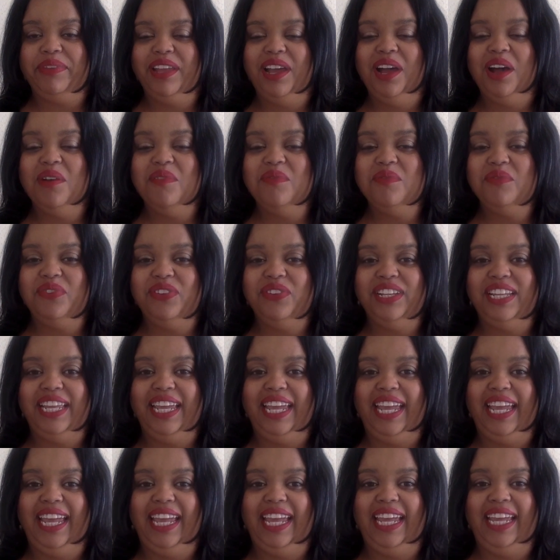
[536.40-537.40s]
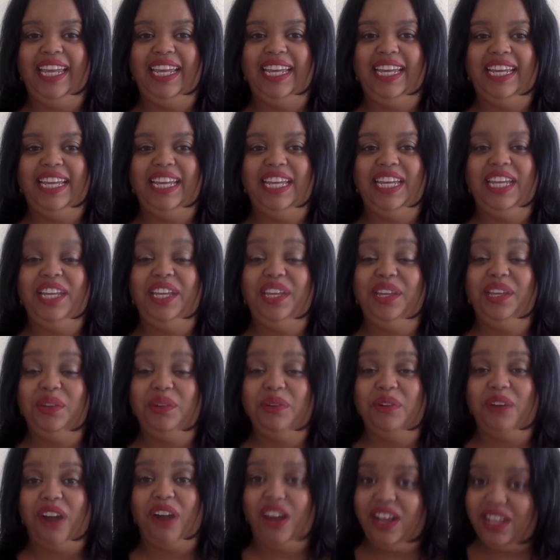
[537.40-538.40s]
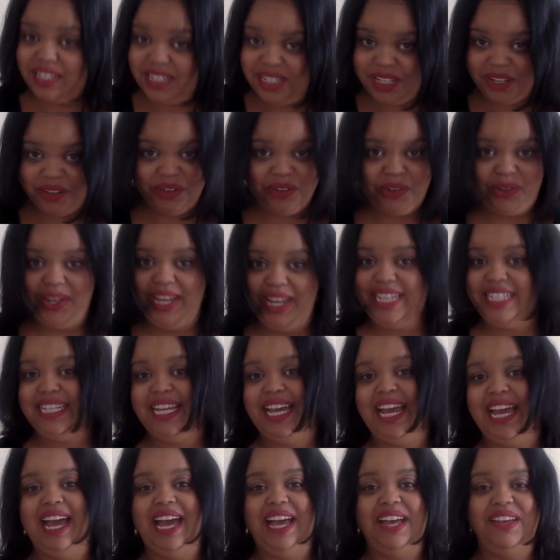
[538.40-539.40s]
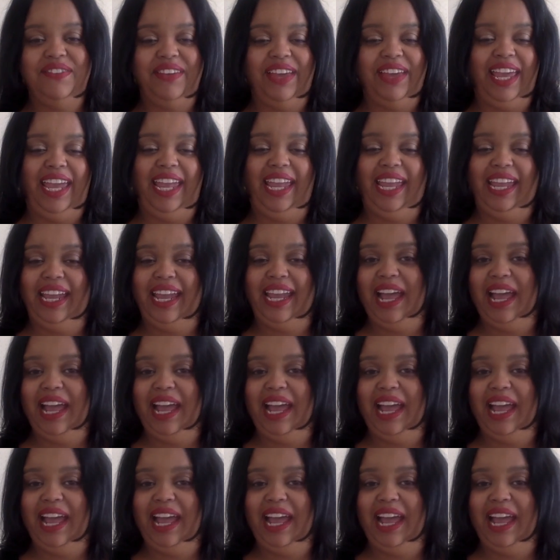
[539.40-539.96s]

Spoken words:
hopefully you are also going to have a